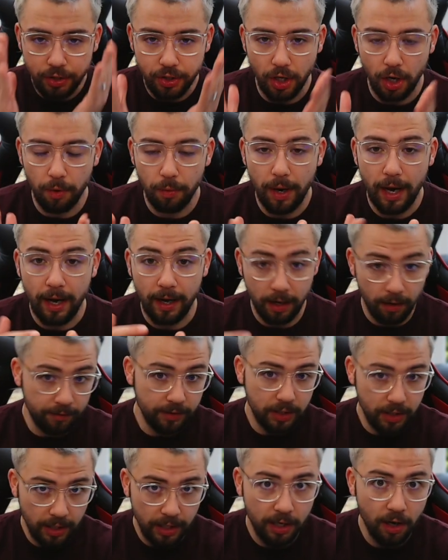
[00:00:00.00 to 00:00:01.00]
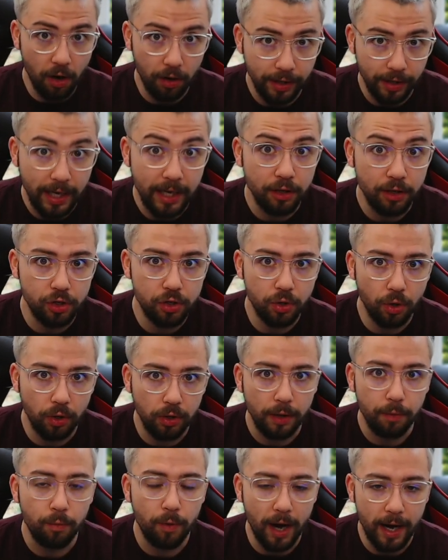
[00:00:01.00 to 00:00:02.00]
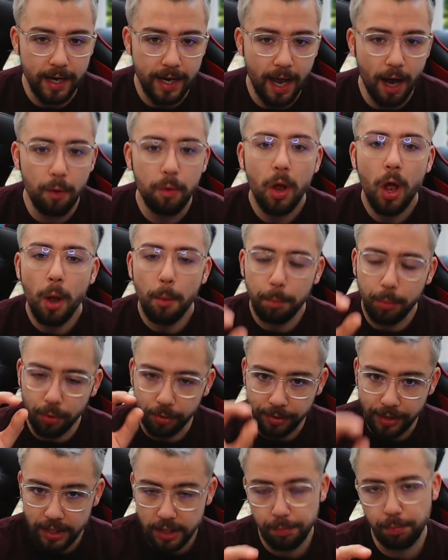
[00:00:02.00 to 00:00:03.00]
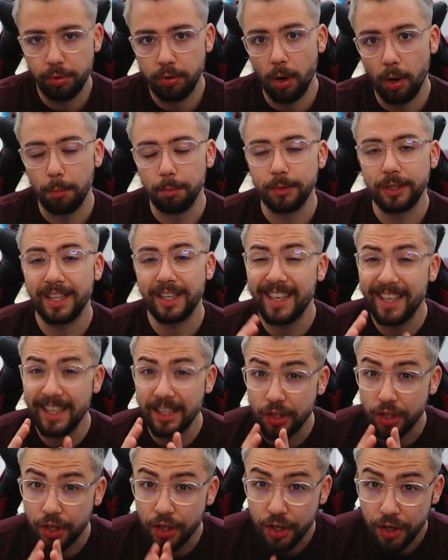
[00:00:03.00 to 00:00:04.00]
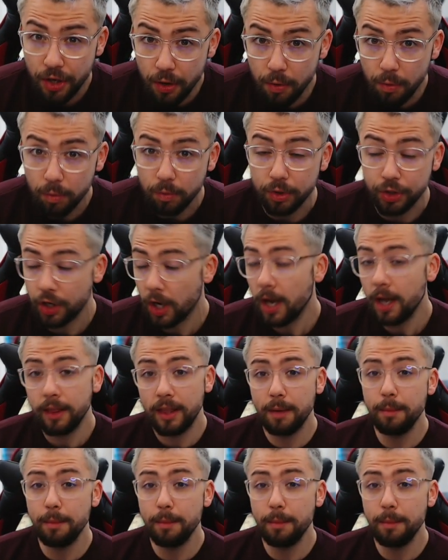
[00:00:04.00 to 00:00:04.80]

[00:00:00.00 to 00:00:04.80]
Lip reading: So I obviously can't install it right now, but this prompt is huge.